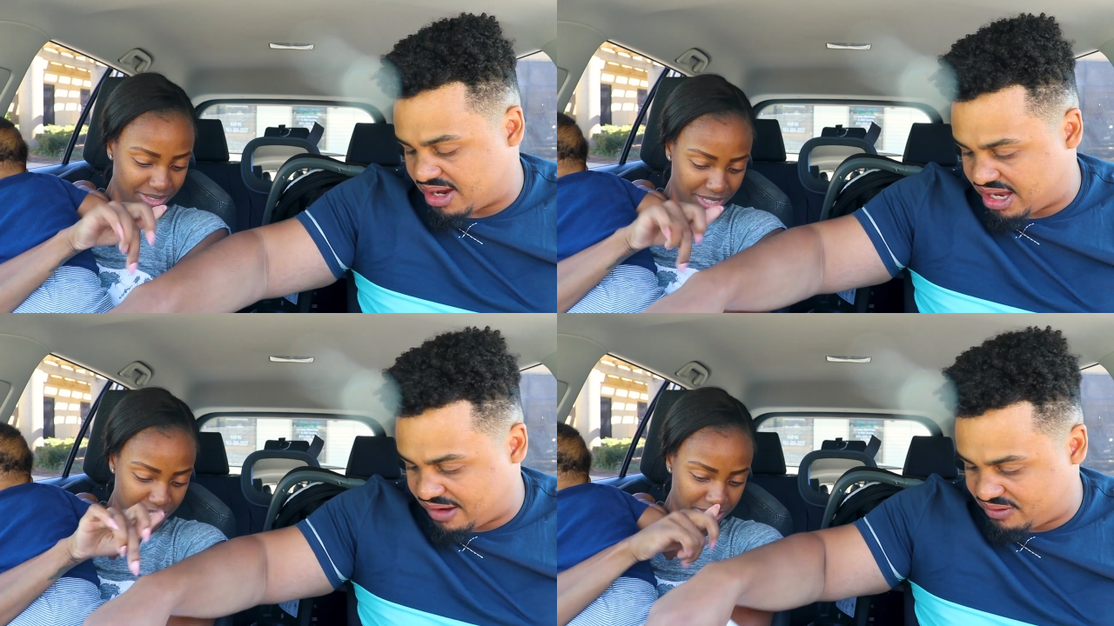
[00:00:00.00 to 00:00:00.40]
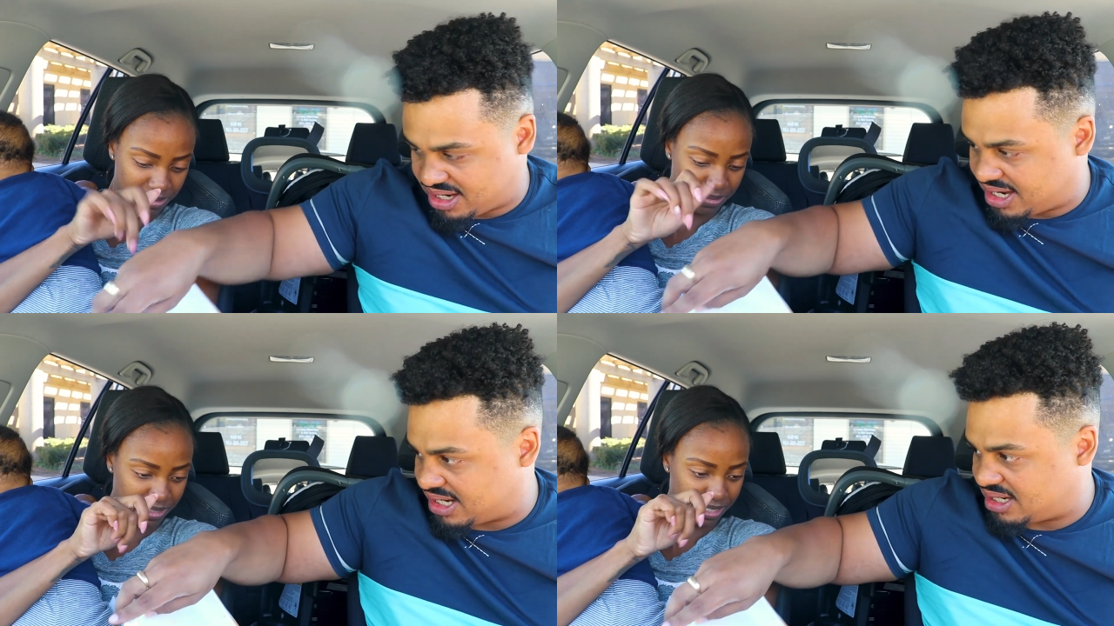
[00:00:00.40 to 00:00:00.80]
Speaker 1: I haven't
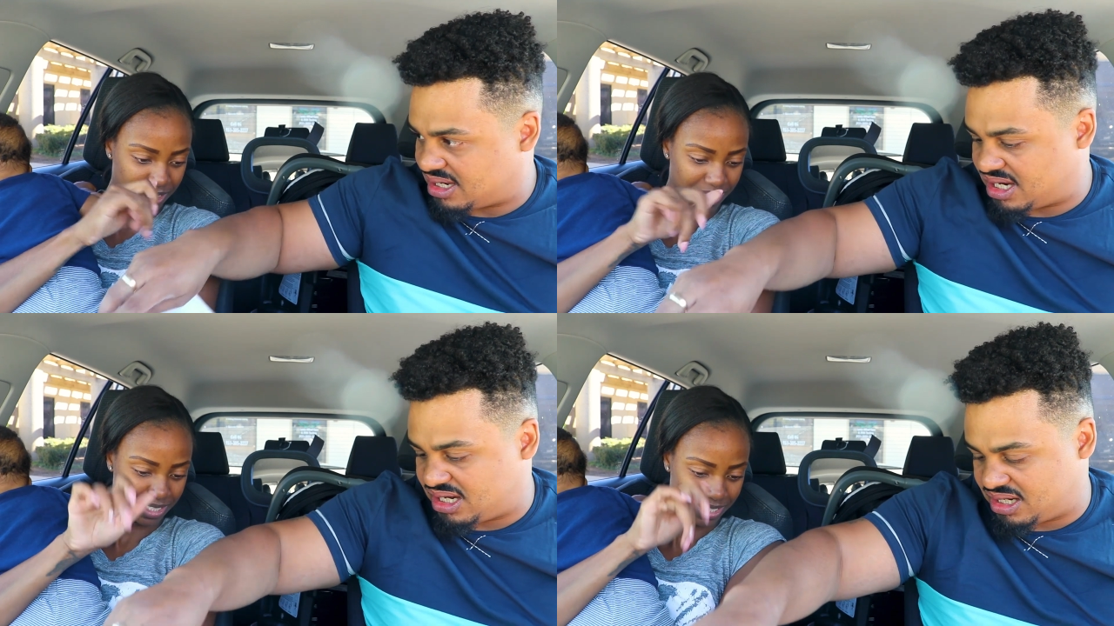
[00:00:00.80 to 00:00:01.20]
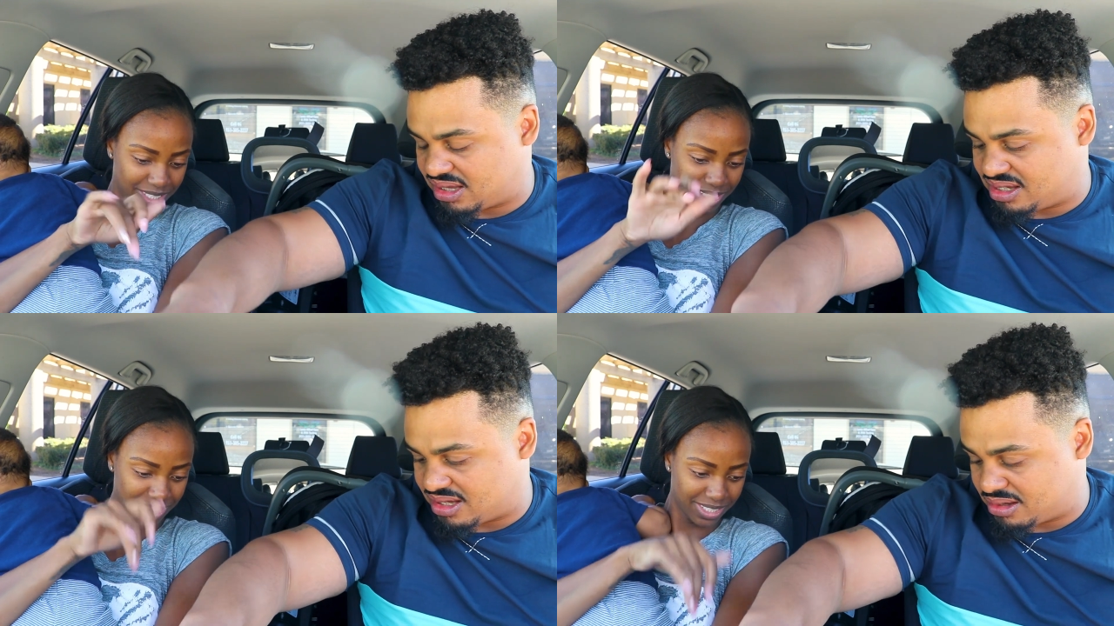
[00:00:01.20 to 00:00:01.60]
had any
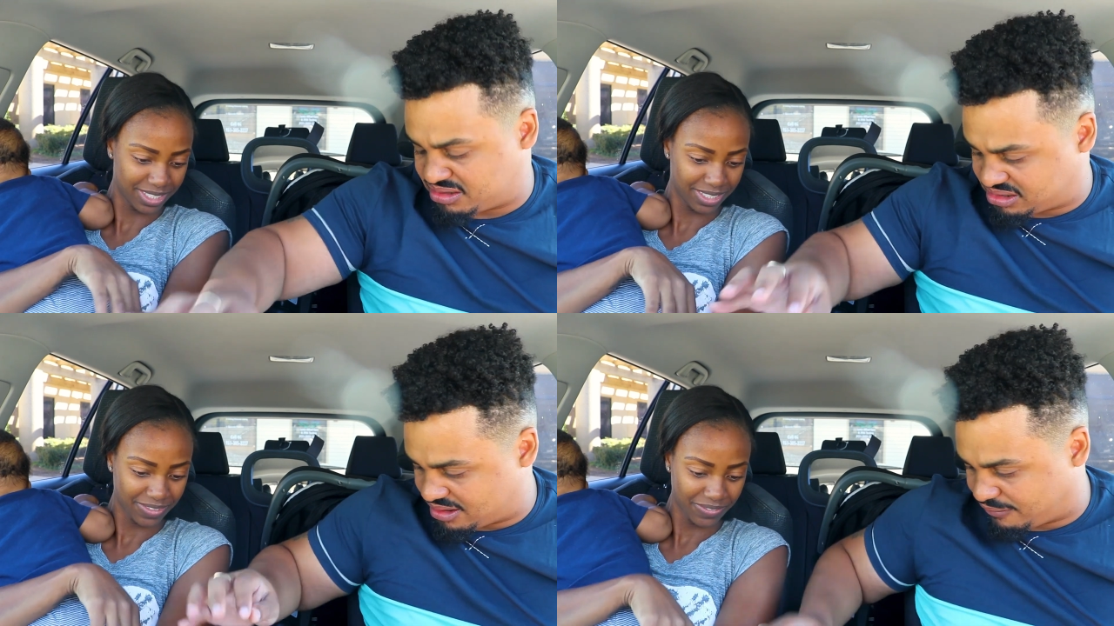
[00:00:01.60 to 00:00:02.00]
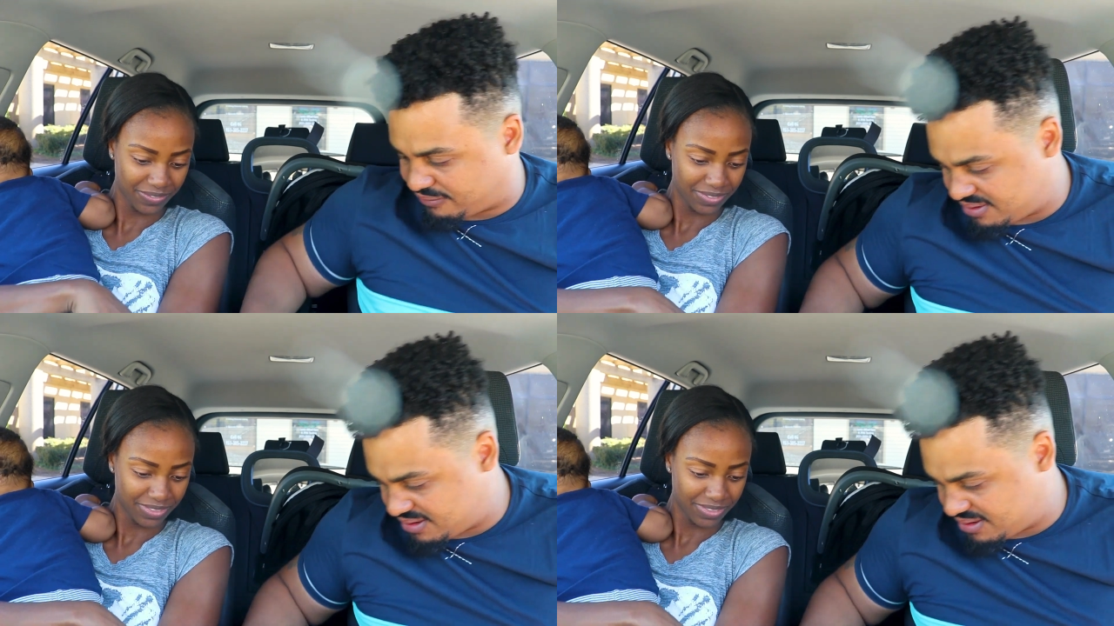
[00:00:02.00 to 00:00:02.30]
of the other stuff.